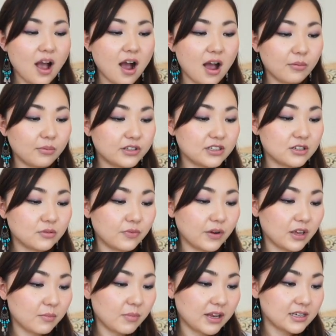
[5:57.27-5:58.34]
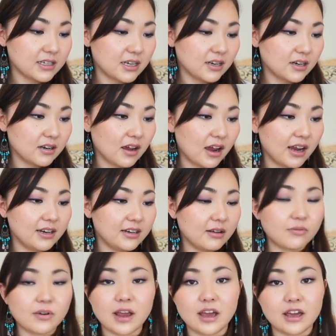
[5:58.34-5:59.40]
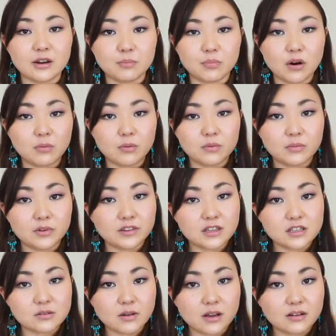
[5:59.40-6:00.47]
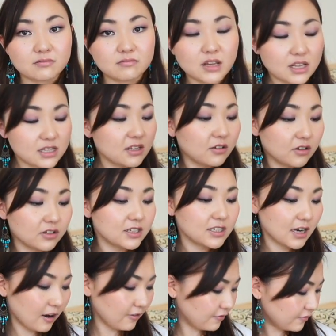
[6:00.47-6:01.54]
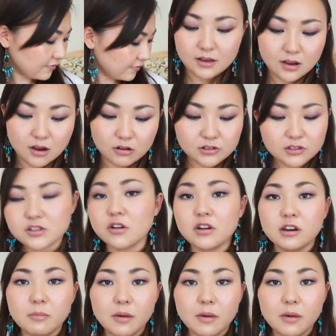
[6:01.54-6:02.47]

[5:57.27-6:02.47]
I would still recommend it. I never had a problem with this one. It's a good stuff. Also talking